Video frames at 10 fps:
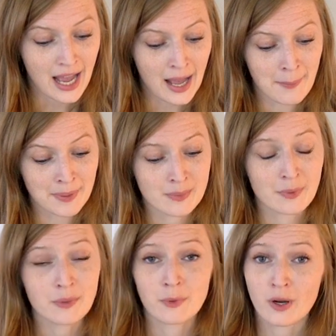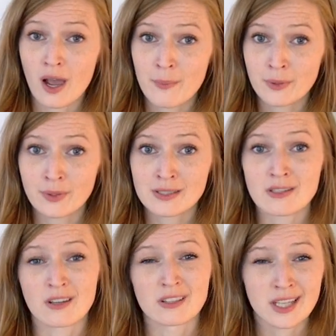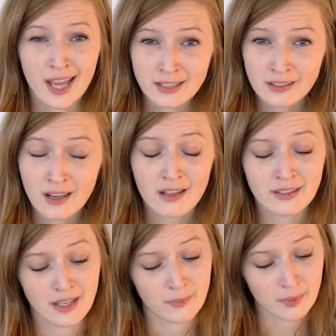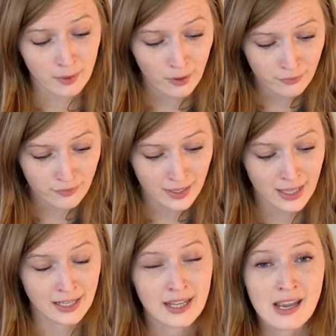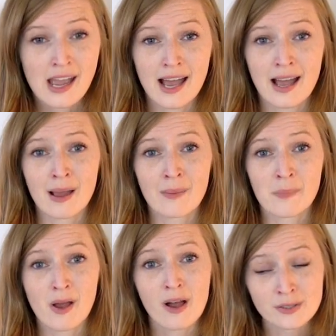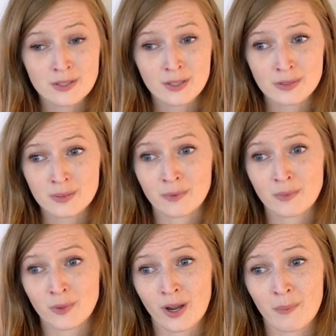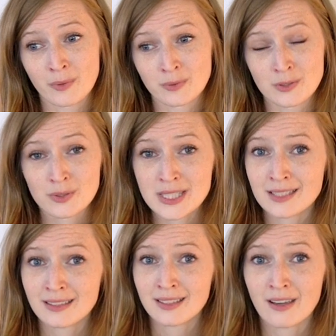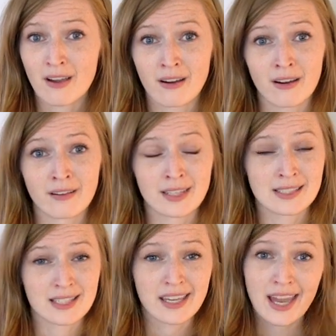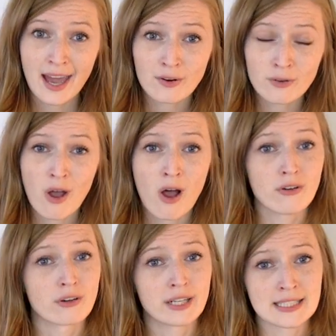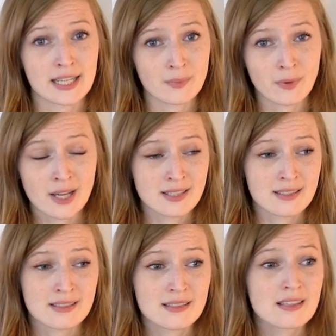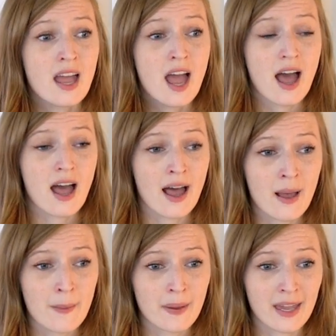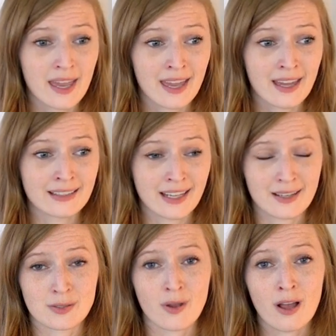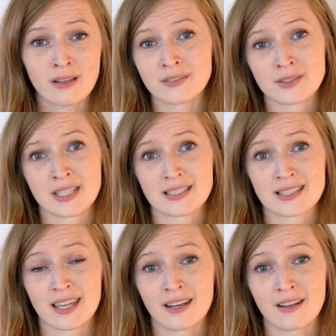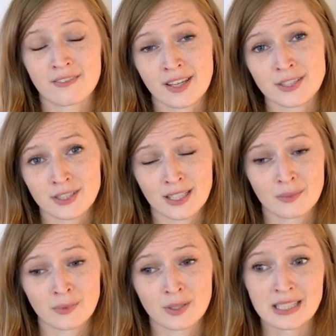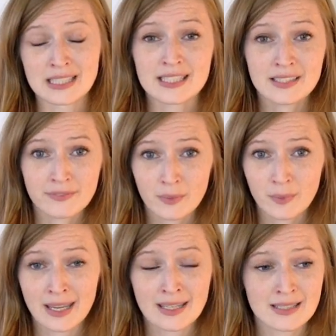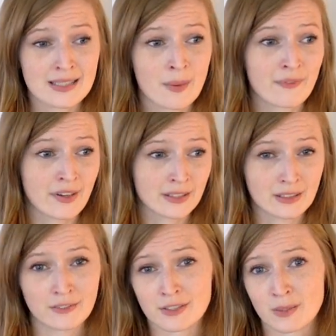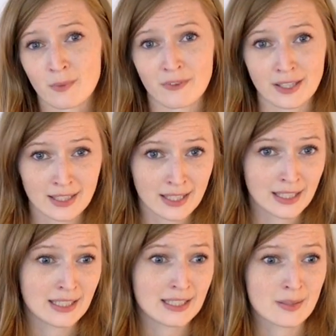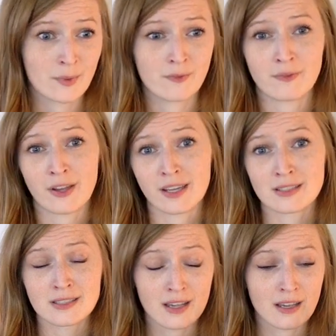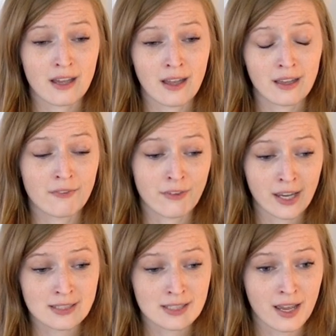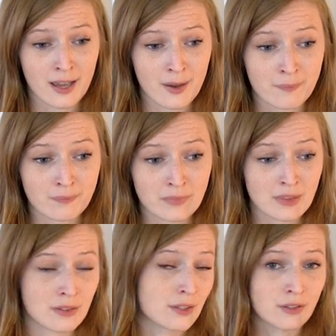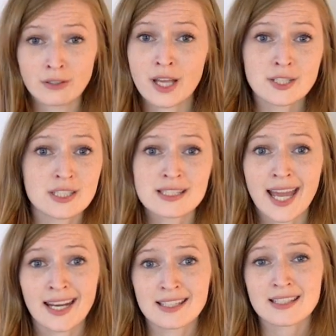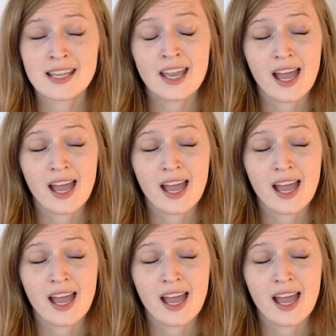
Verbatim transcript: Um, but some of the more common ones are Tylenol and ibuprofen. Um, also some of the more common ones recently are things like Adderall or antidepressants. Um, and yeah, so all of those things can affect your animal in different ways. Some affect the liver, some affect the kidney, some affect, uh, affect um, the neurologic status.